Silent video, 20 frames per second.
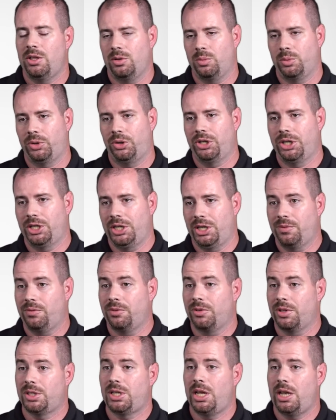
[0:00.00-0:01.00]
that we're going to
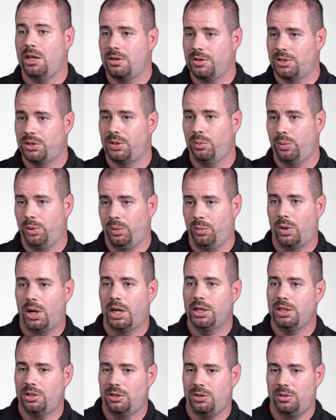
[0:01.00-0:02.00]
need for the standards that we
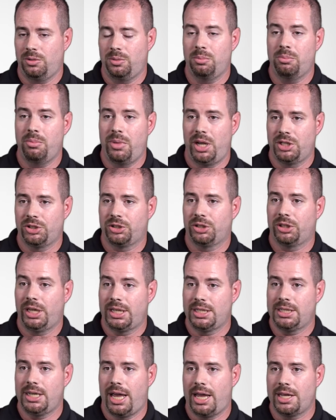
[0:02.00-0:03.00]
want to measure
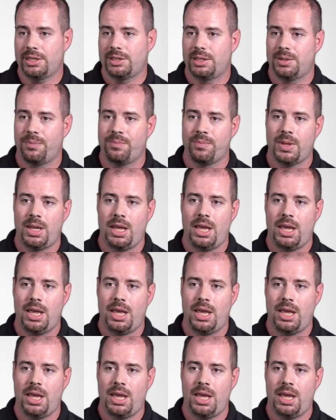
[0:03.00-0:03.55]
and test.